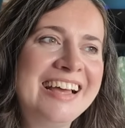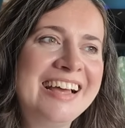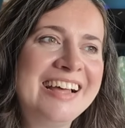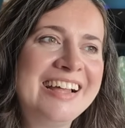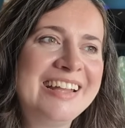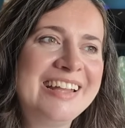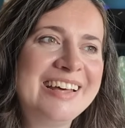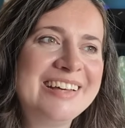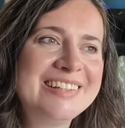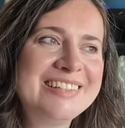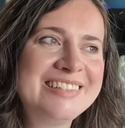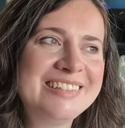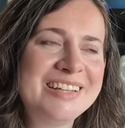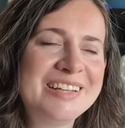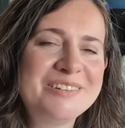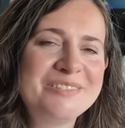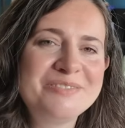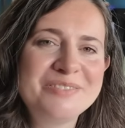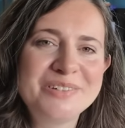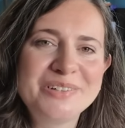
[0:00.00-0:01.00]
Last
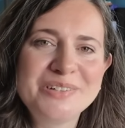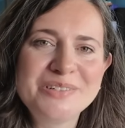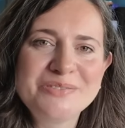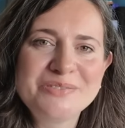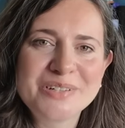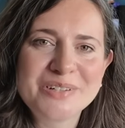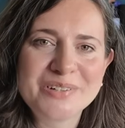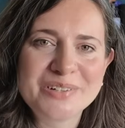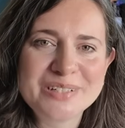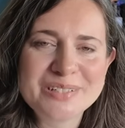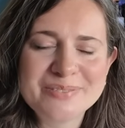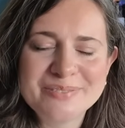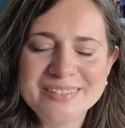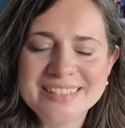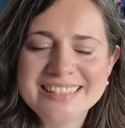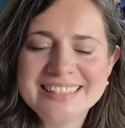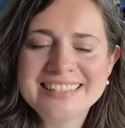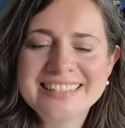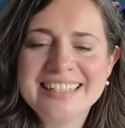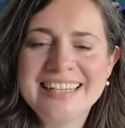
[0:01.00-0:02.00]
year for
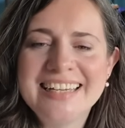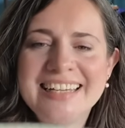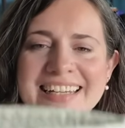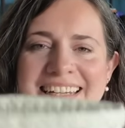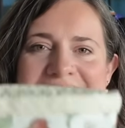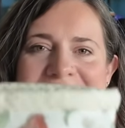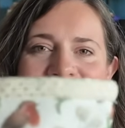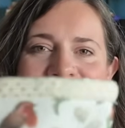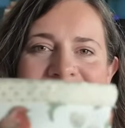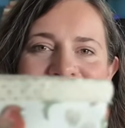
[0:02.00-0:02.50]
Christmas, and it came